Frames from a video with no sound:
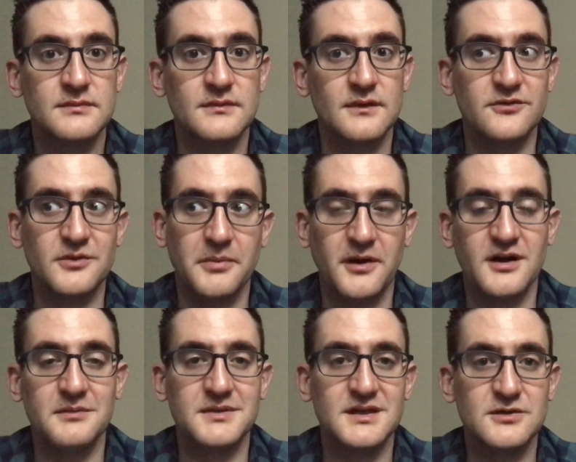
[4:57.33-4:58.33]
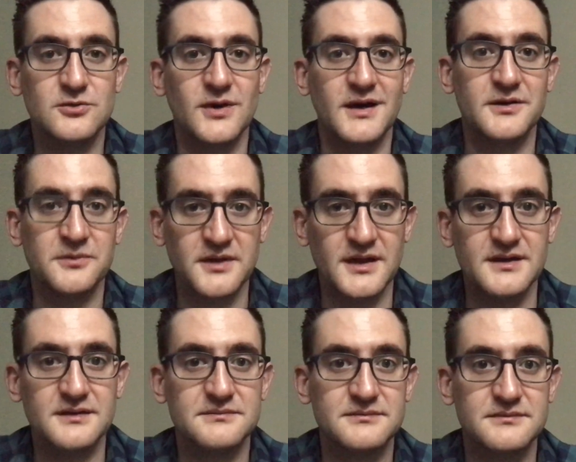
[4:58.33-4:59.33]
There's a part of me who I don't like.
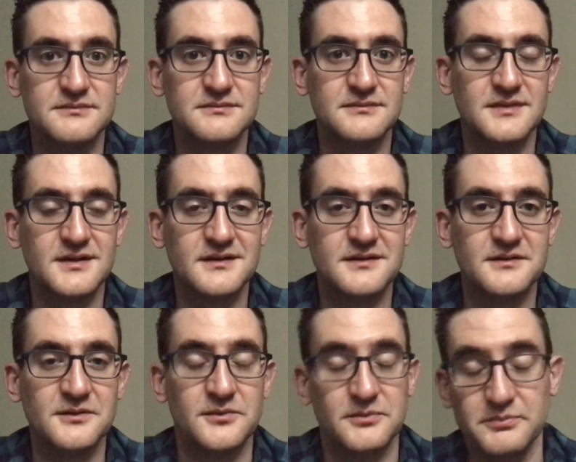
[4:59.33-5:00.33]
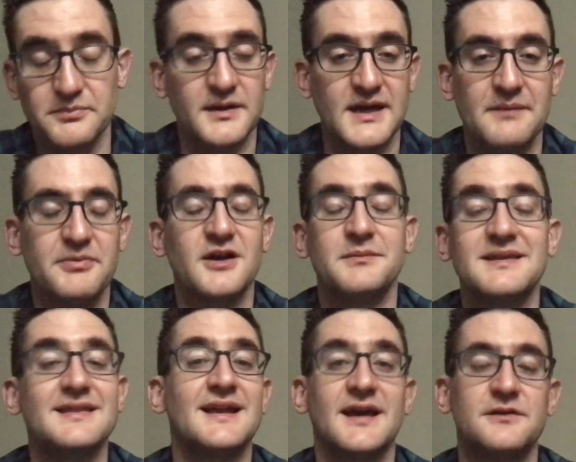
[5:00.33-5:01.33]
part of me
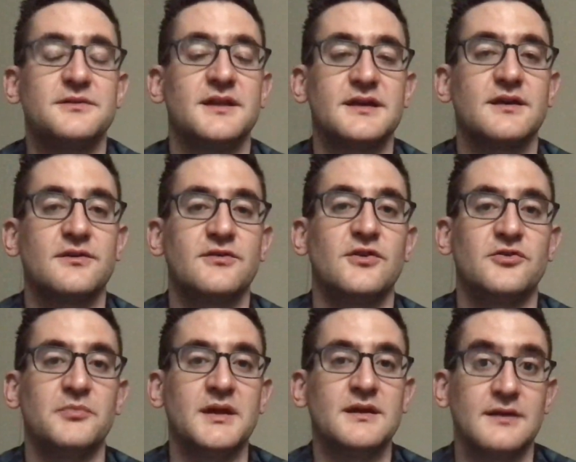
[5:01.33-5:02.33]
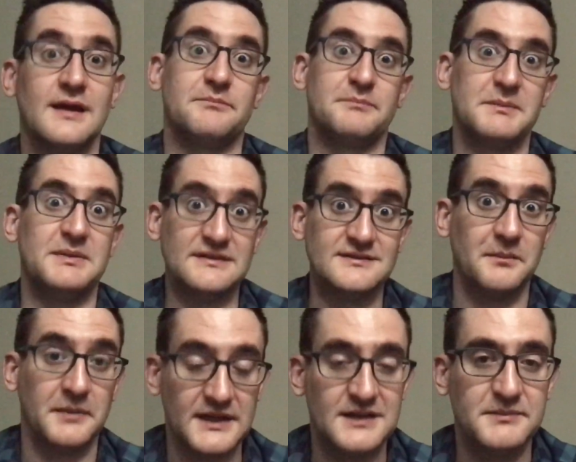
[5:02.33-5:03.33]
that I don't like, excuse me. Yeah, maybe
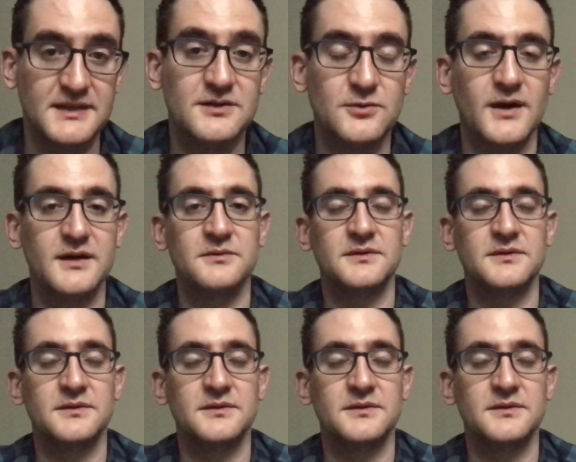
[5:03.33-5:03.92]
somebody in me who I don't